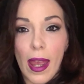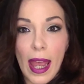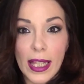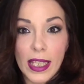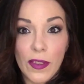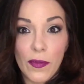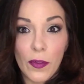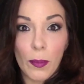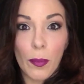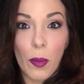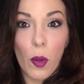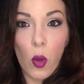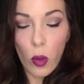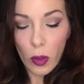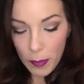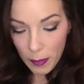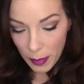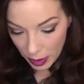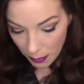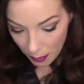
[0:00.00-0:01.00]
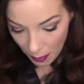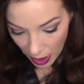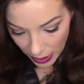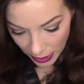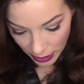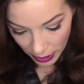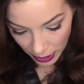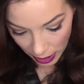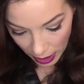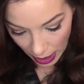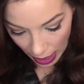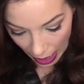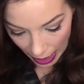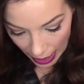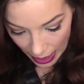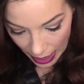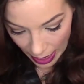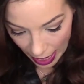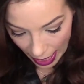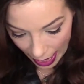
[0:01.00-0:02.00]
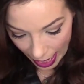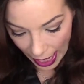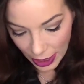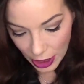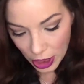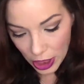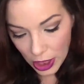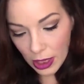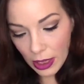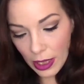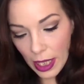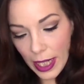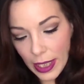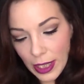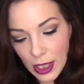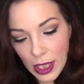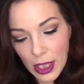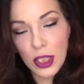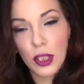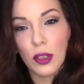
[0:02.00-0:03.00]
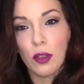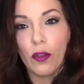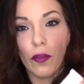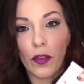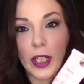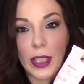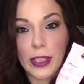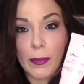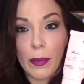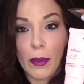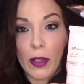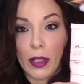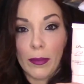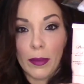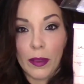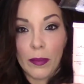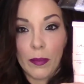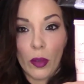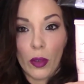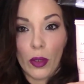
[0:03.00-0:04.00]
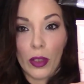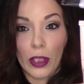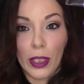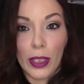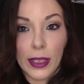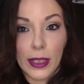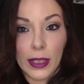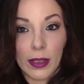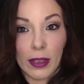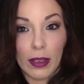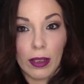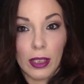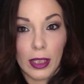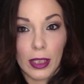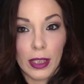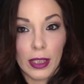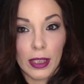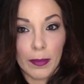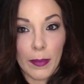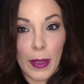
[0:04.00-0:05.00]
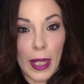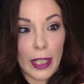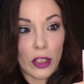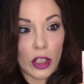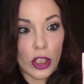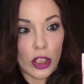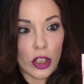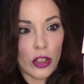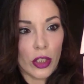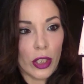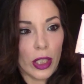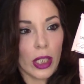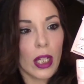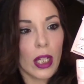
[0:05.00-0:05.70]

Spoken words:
As for pore minimizing, I actually like the Too Faced Primed and Poreless. Look at this magic trick.